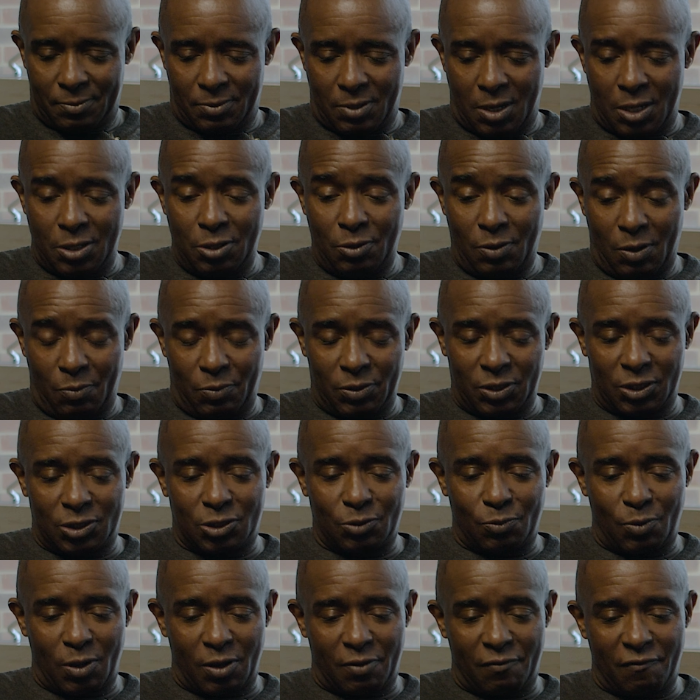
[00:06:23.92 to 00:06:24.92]
I wanted
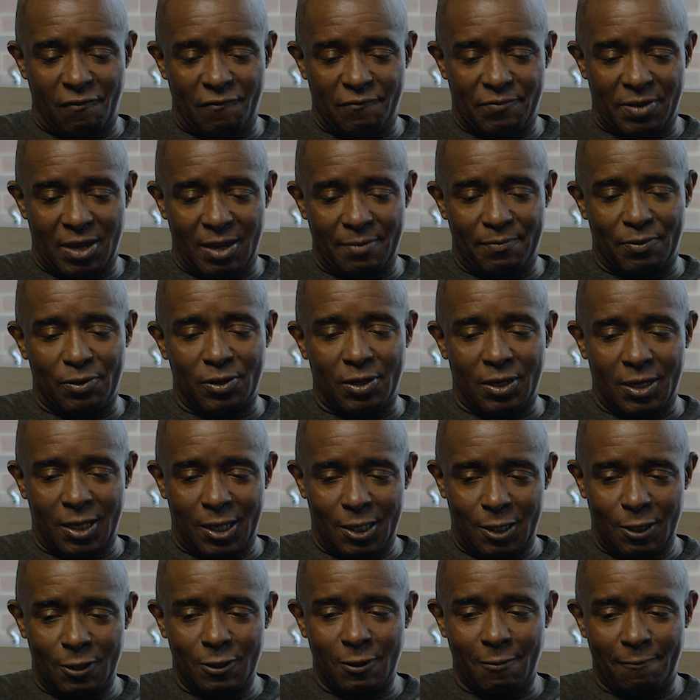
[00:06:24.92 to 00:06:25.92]
to work with people, and I
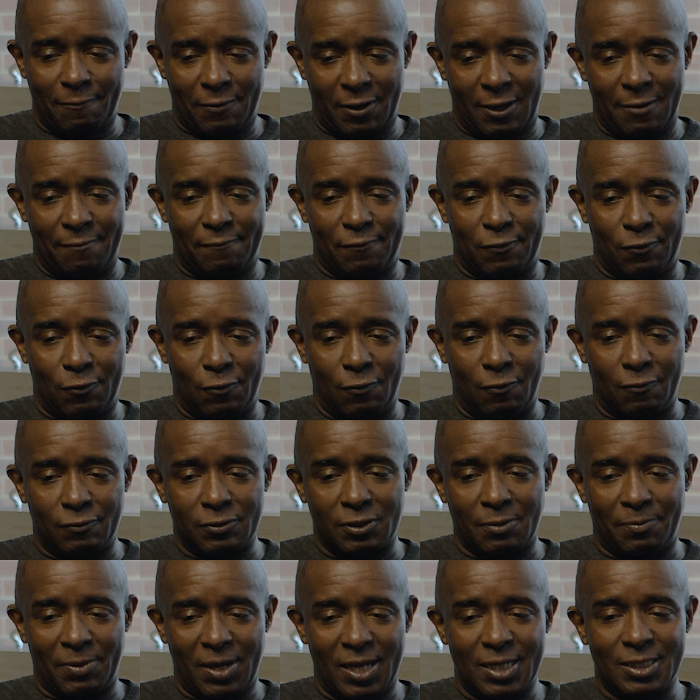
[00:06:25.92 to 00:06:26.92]
knew that people,
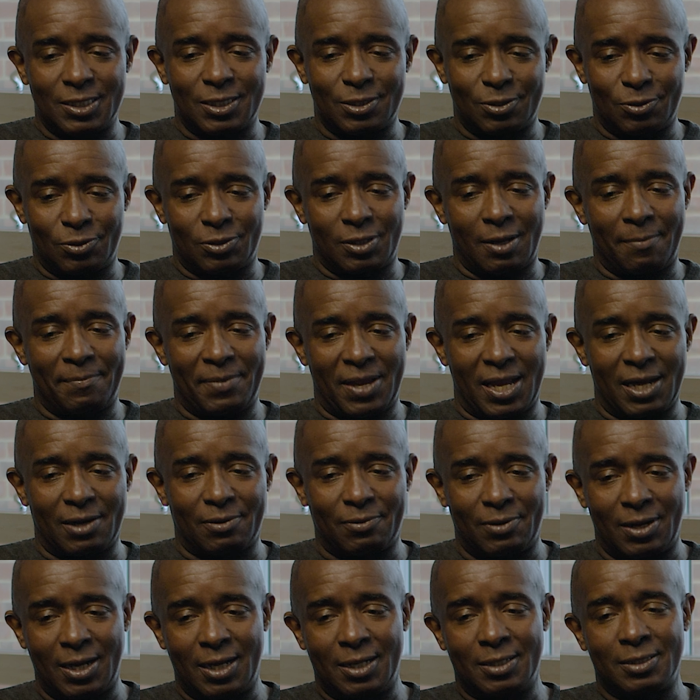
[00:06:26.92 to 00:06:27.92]
depending on their
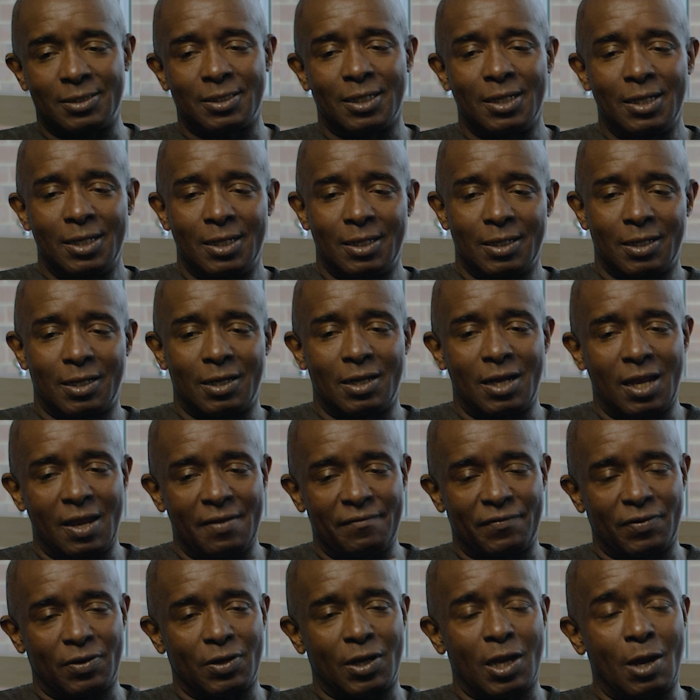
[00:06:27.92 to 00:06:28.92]
background, can
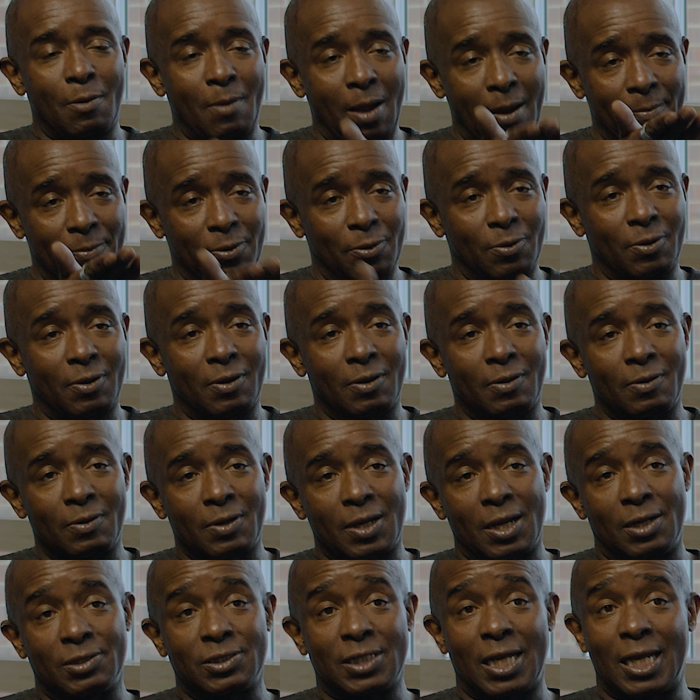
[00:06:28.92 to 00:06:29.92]
either go up or
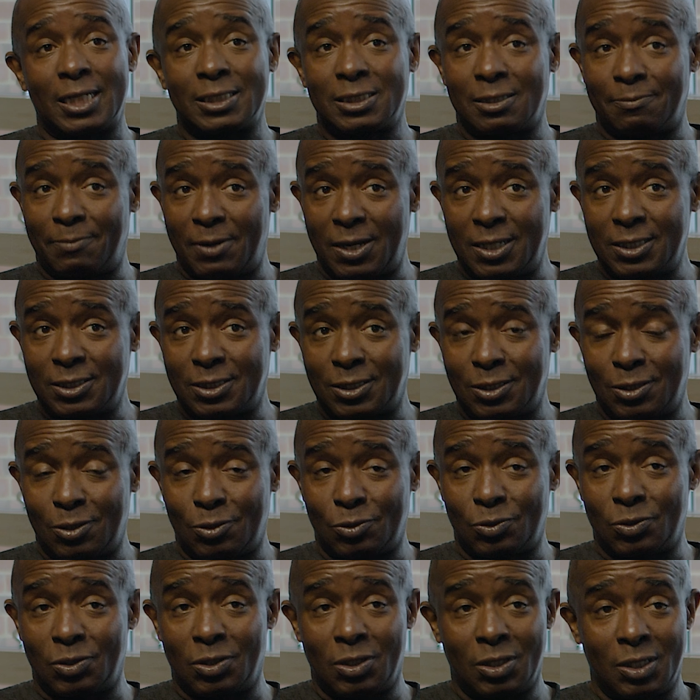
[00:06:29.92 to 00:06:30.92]
go down, depending
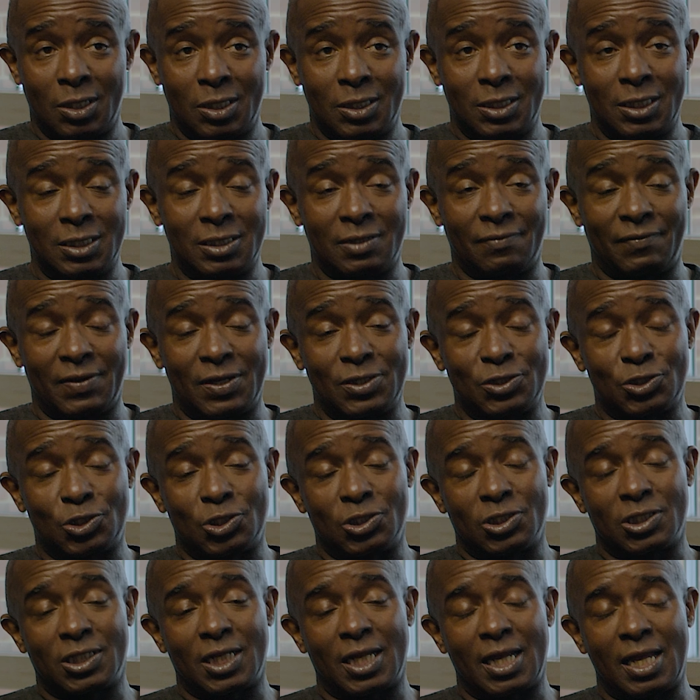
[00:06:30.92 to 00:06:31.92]
on the
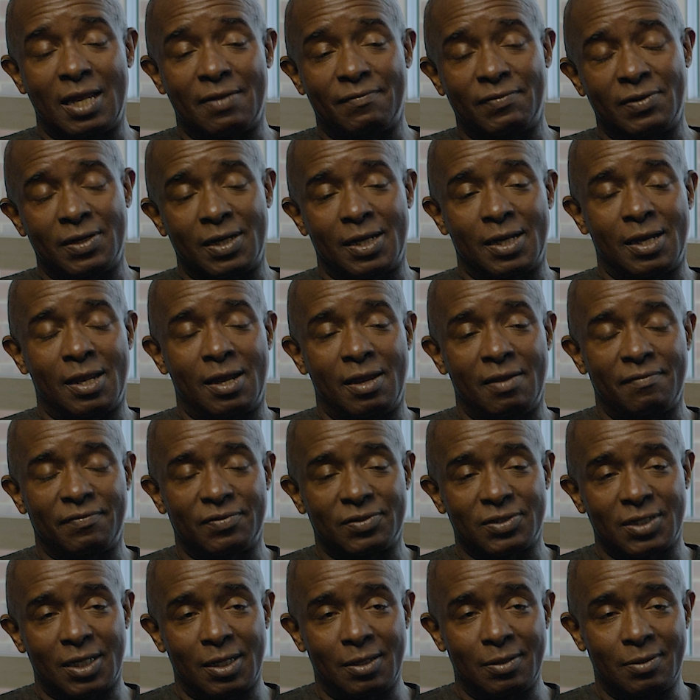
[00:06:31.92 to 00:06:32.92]
interventions they have in their life.
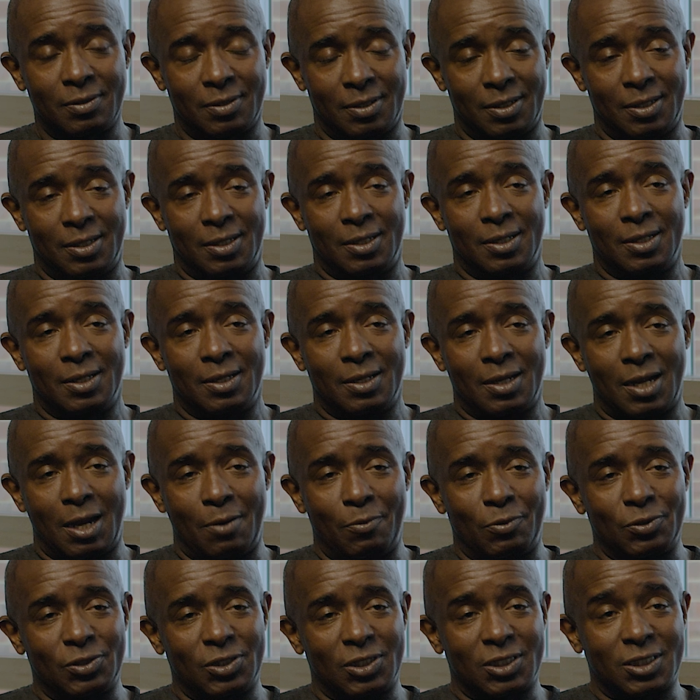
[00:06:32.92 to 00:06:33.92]
So I
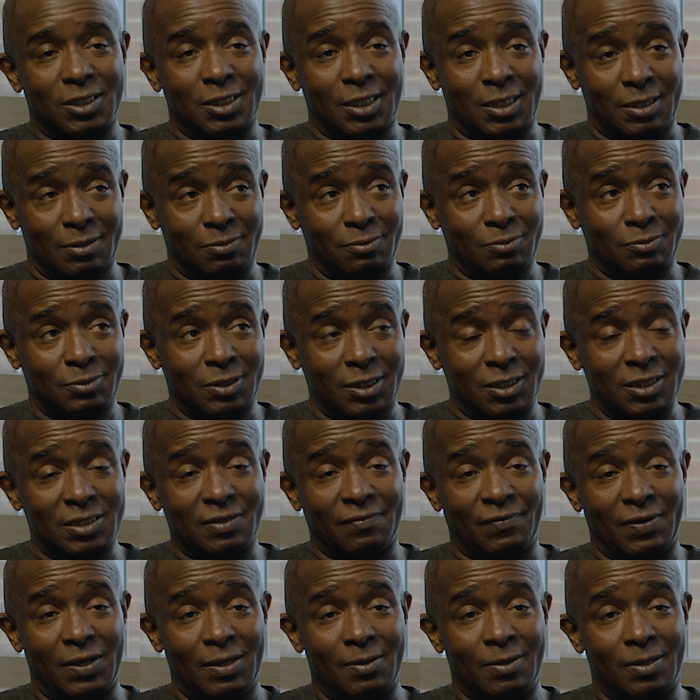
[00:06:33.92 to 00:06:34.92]
wanted to
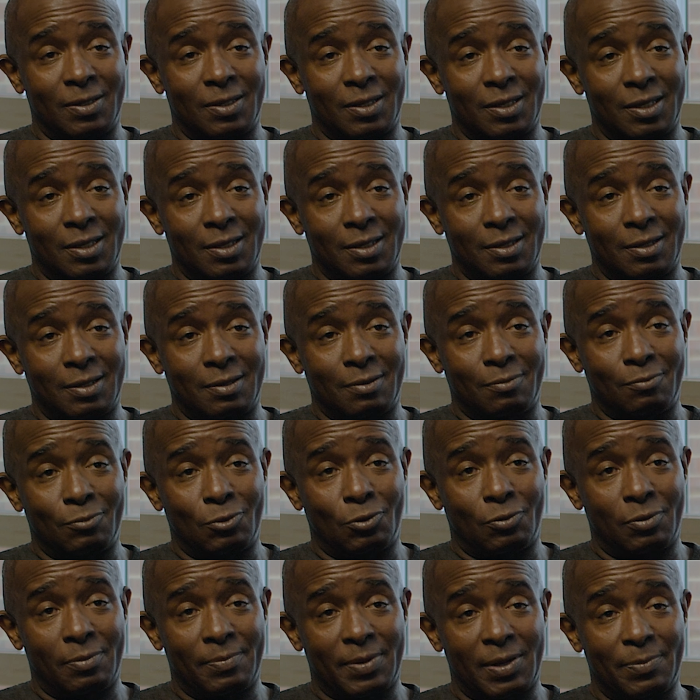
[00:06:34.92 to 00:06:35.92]
intervene
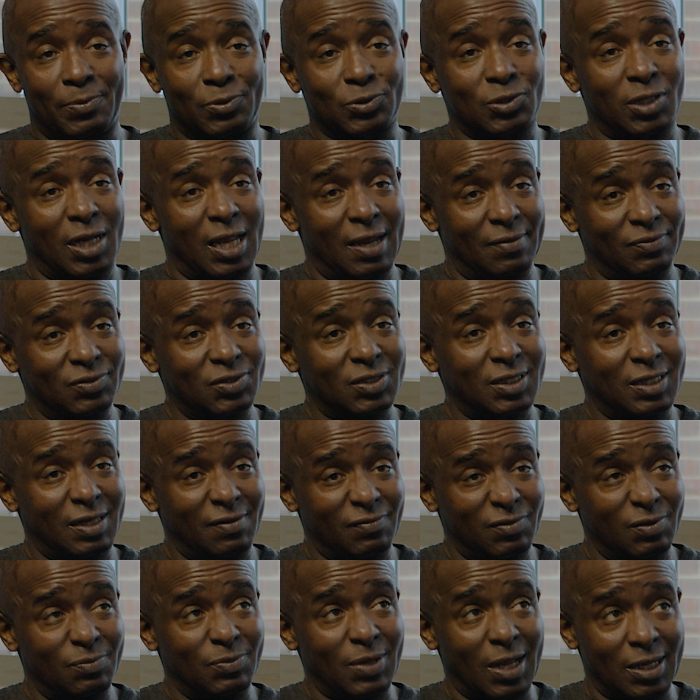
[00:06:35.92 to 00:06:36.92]
more in people's lives to
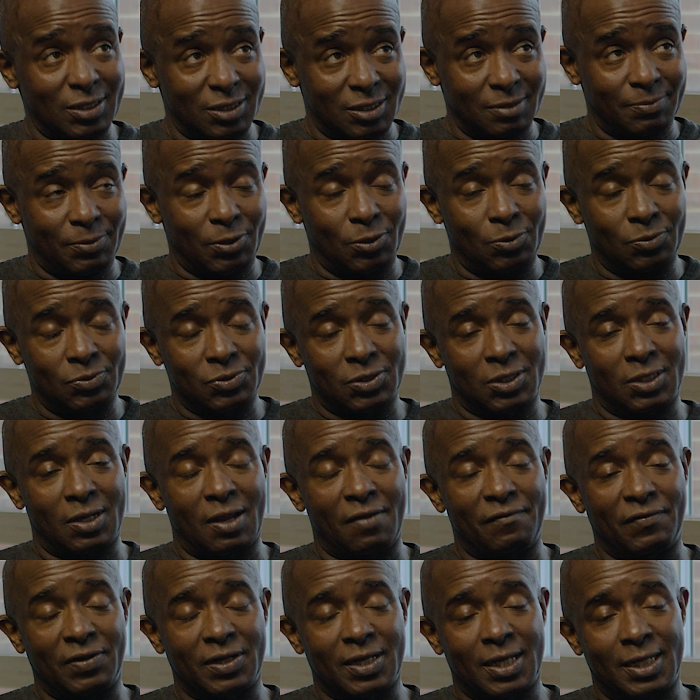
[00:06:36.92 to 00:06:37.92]
give them that support that
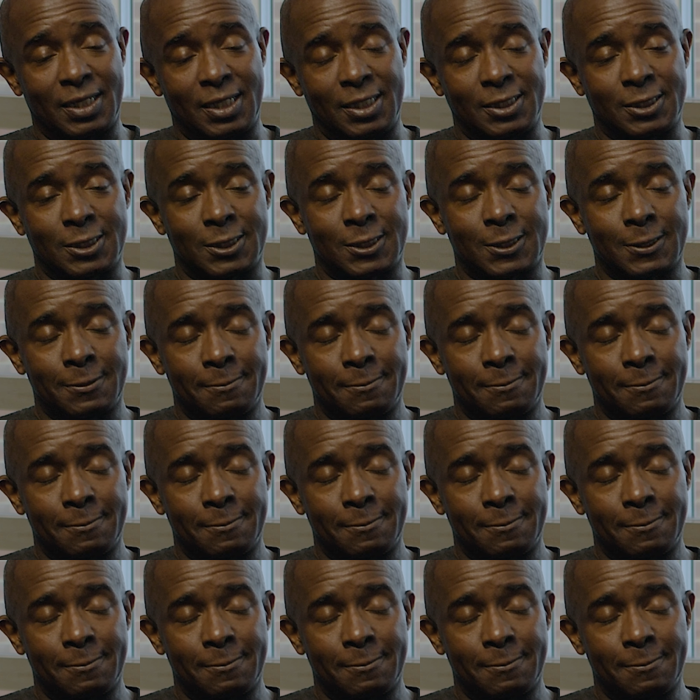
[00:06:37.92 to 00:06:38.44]
I think they needed.